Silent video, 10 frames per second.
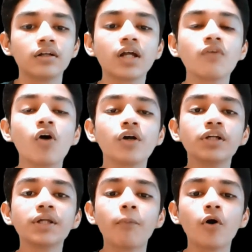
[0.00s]
Then what
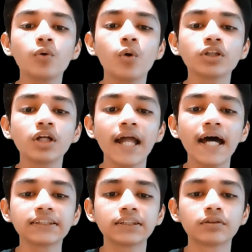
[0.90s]
will the pawn do on the
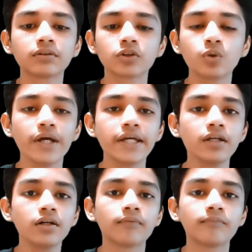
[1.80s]
last square
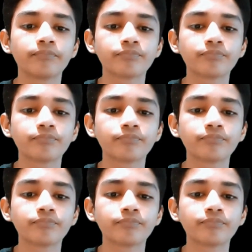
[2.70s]
here?